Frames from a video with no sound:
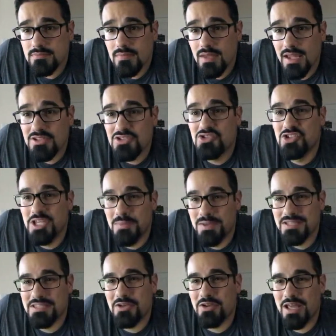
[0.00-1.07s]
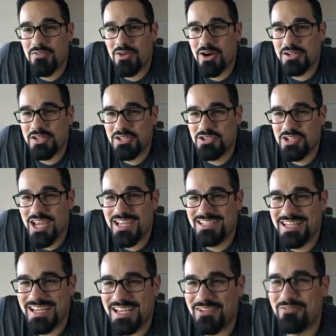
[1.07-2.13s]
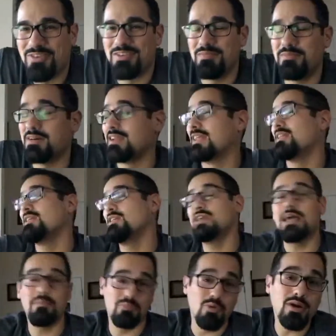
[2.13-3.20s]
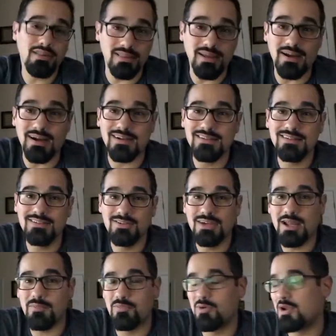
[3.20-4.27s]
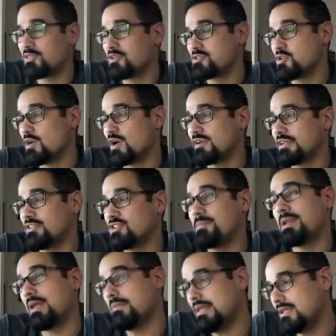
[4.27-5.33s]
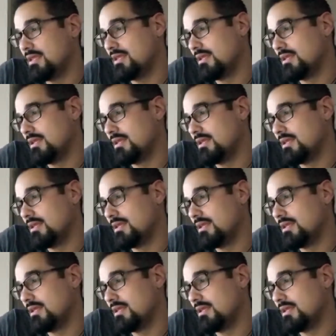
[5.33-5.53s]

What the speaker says: It's cheap because they don't have RDJ taking $50 million. You got a point there. You do got a point. There's no RDJ, but I mean,